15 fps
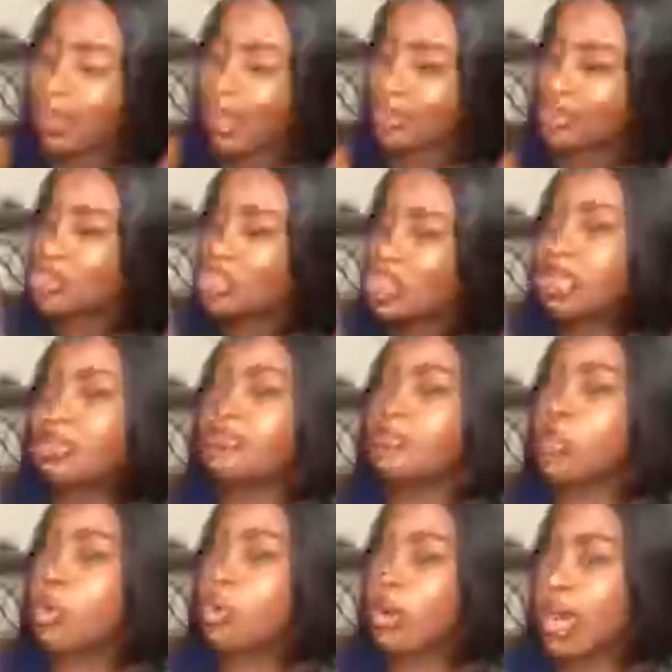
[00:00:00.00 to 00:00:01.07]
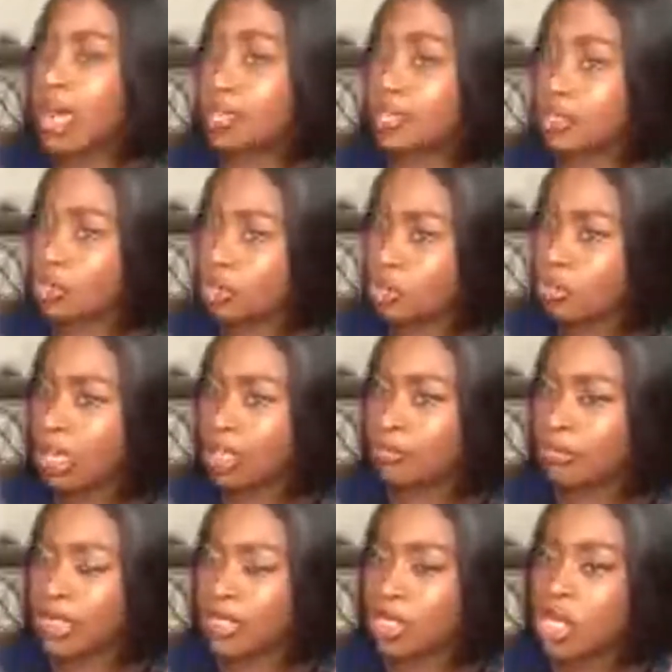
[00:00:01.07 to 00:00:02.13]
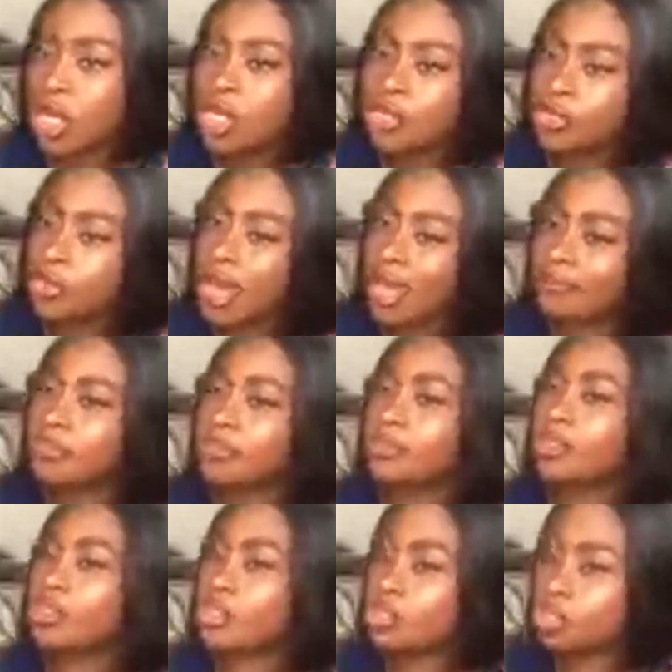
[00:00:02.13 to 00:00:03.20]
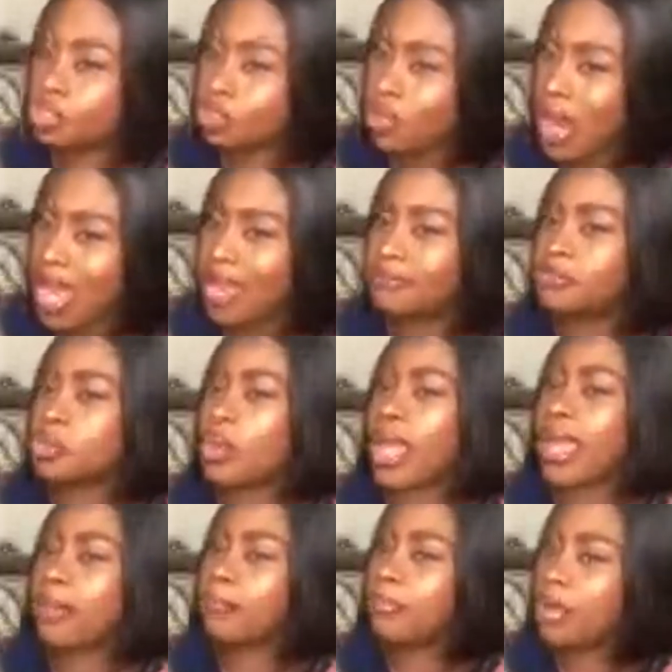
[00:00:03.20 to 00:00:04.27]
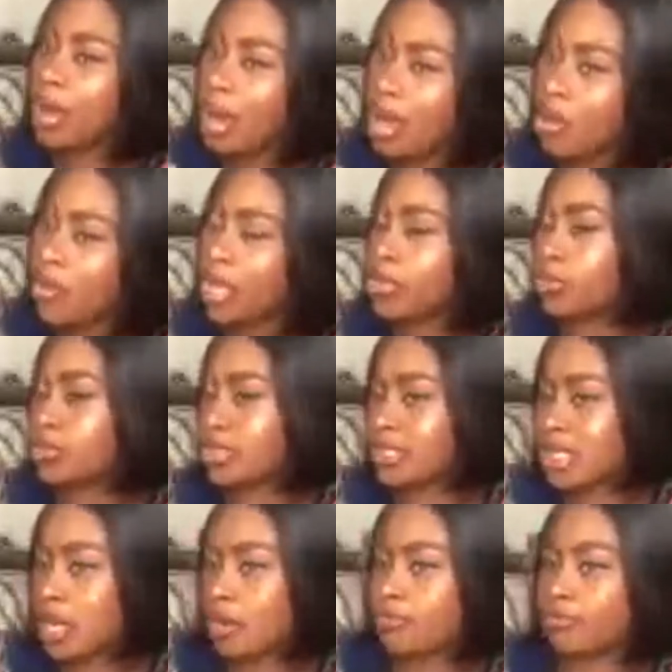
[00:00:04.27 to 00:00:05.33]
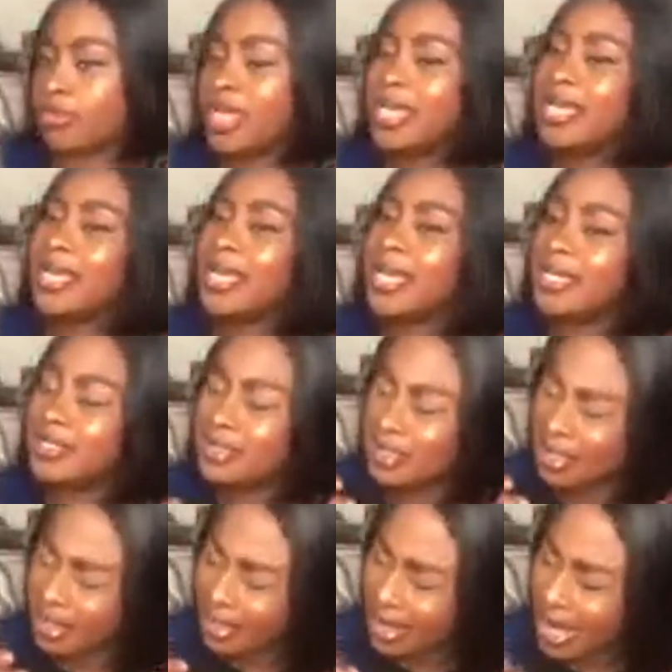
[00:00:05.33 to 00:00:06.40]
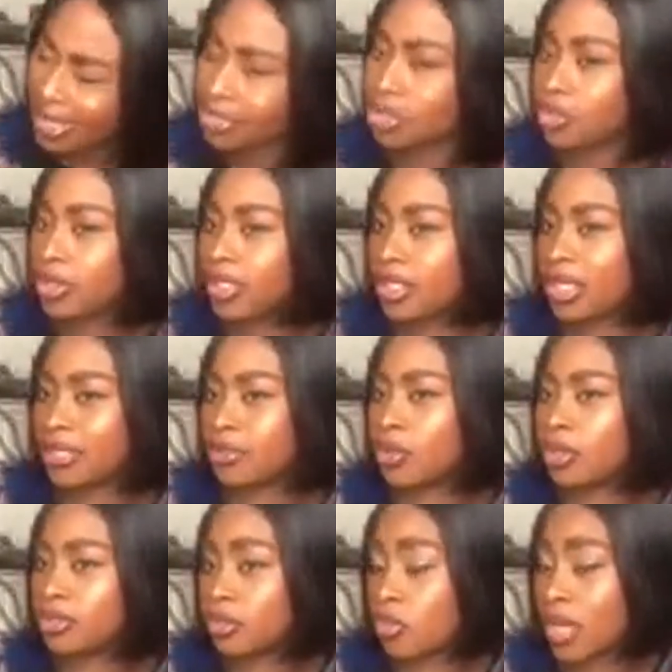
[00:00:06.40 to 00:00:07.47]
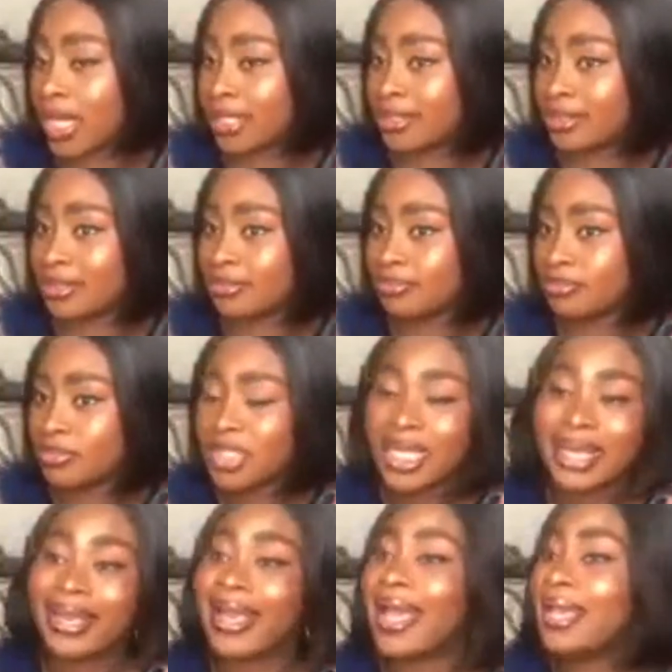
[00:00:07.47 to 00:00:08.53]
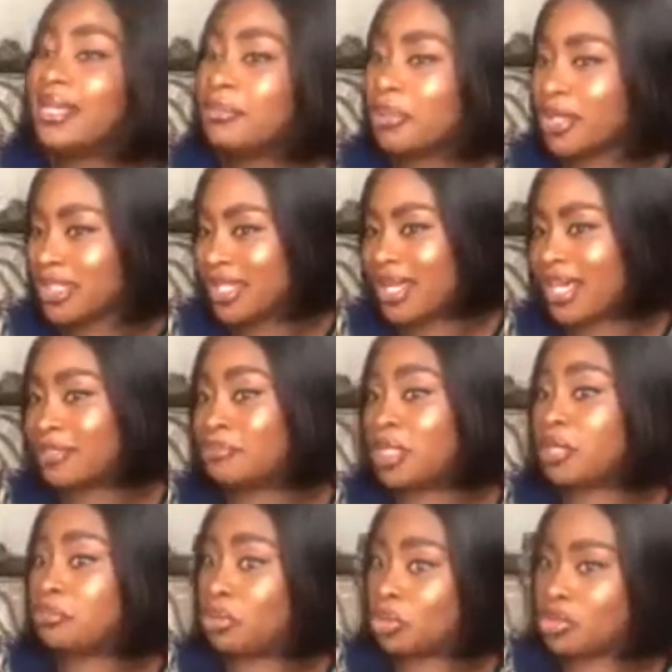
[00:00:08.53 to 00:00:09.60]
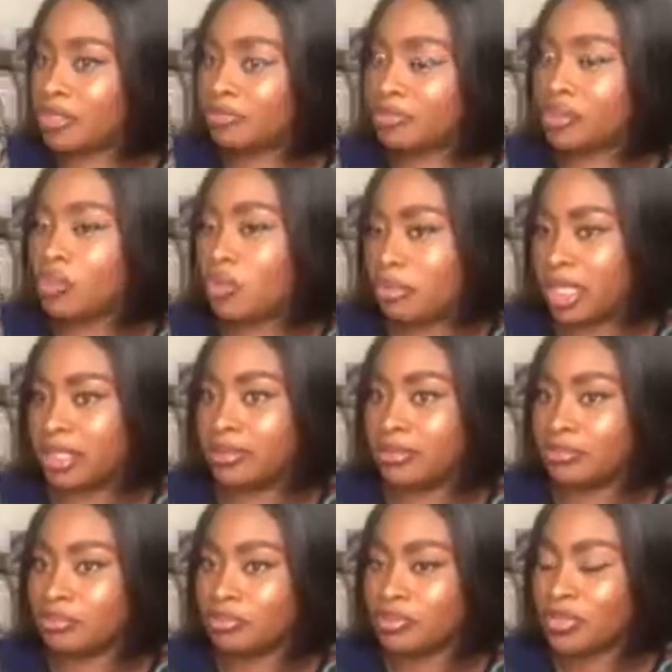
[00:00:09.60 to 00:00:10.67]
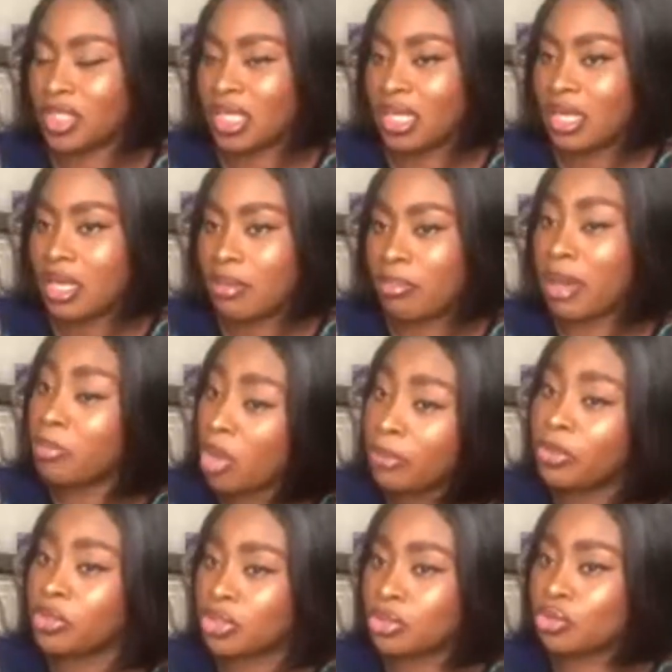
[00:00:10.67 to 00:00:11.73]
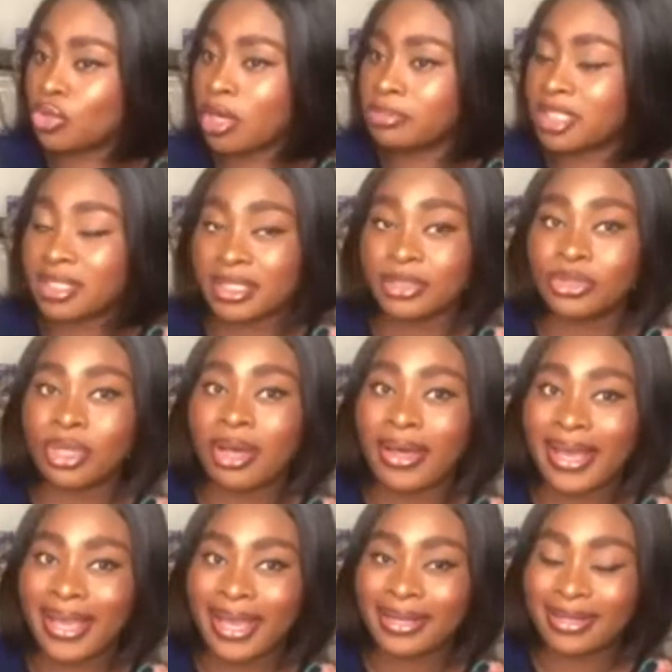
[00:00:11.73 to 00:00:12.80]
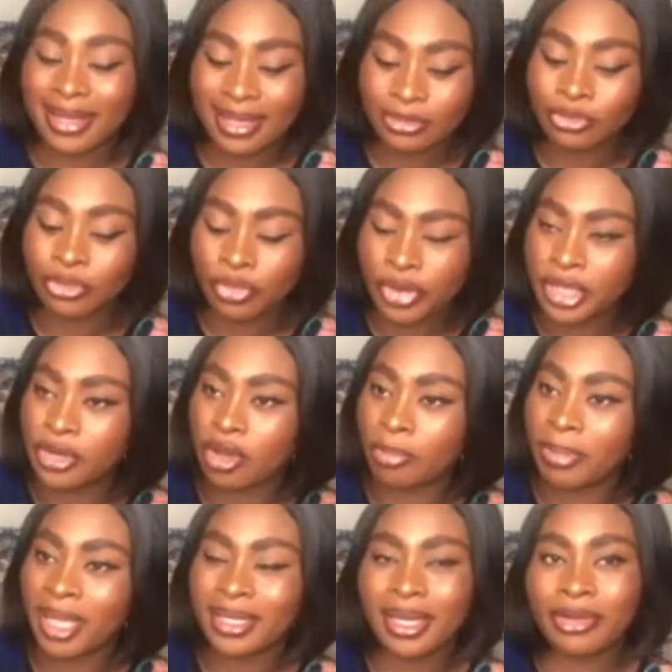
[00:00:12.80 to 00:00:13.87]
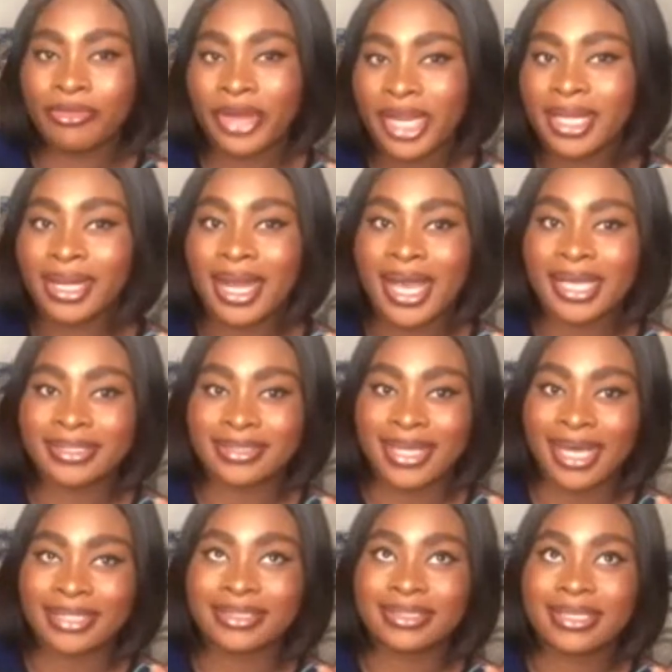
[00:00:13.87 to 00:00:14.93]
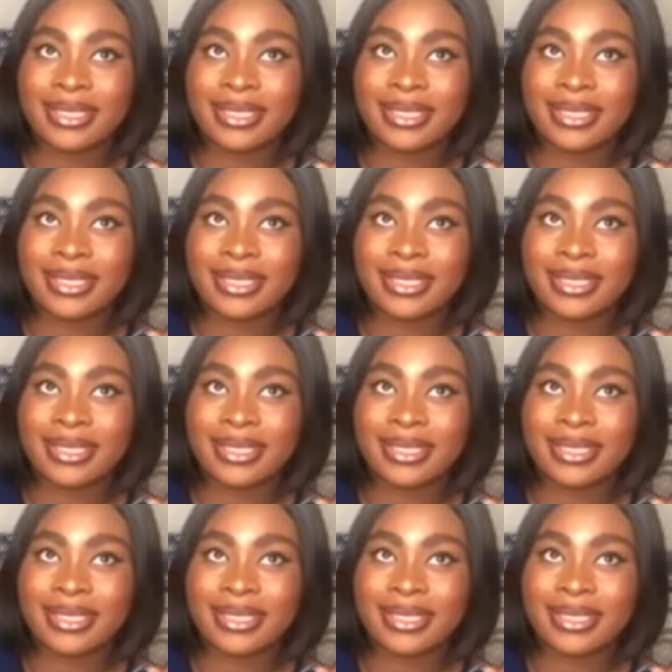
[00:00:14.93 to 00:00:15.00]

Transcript: achieve more as a human being. You have to strive to empower yourself intellectually and otherwise. Anybody can be a beautiful woman. My mom used to drum this into our head growing up, and I realized that